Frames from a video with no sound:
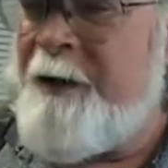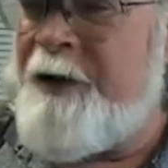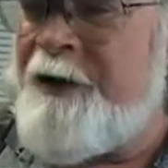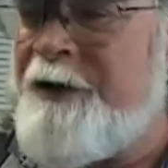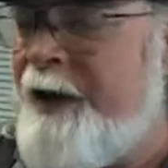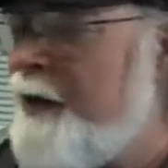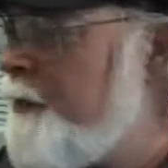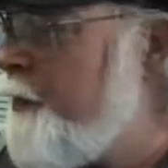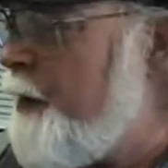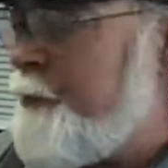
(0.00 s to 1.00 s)
When you take
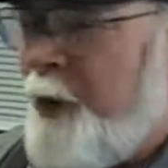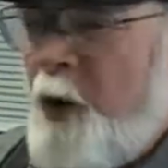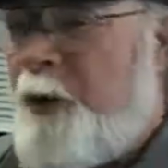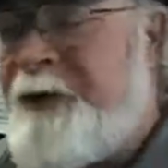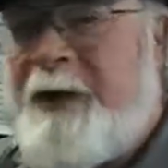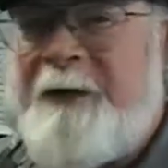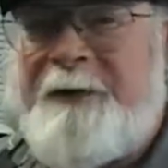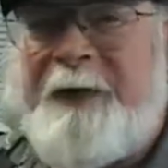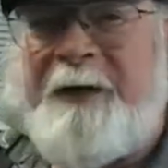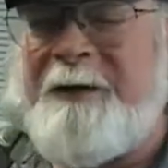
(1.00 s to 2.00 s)
a bolt
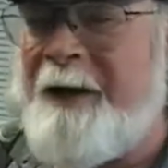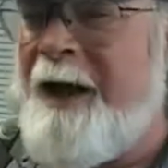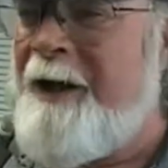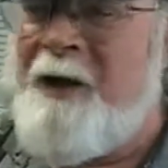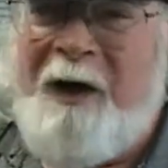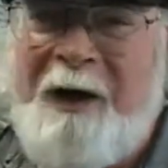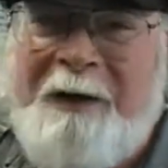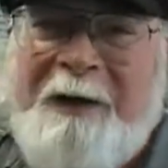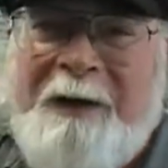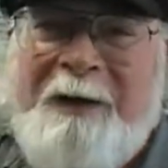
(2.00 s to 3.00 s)
of
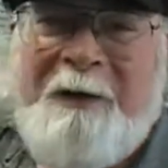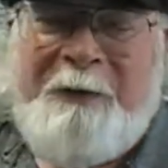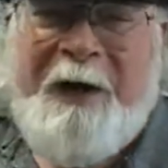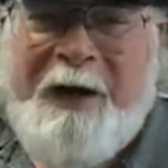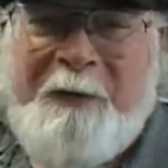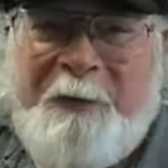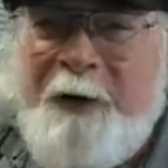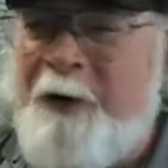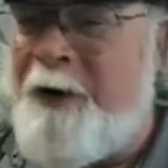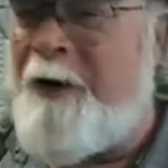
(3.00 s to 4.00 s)
nylon fake
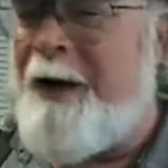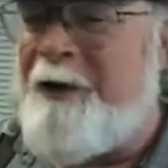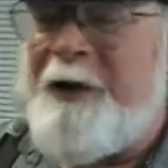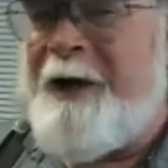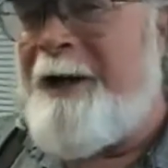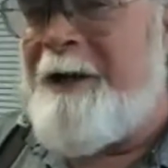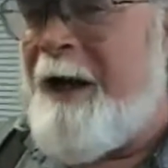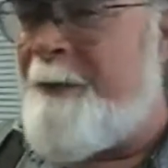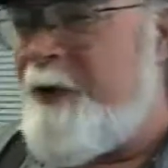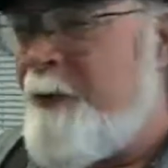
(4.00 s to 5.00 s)
fur and you cut it
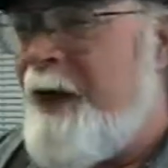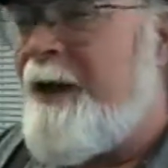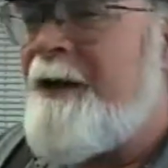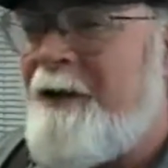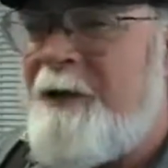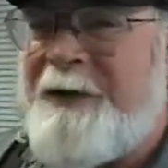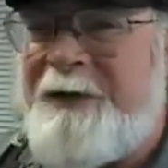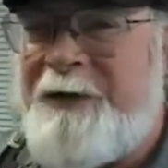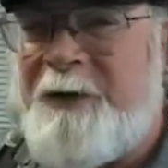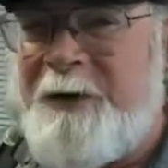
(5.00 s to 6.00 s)
up and you make it into a
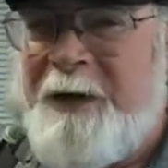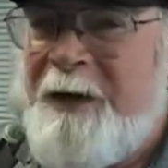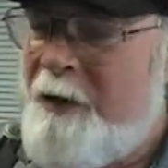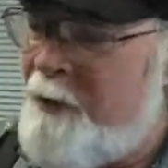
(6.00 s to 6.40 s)
suit,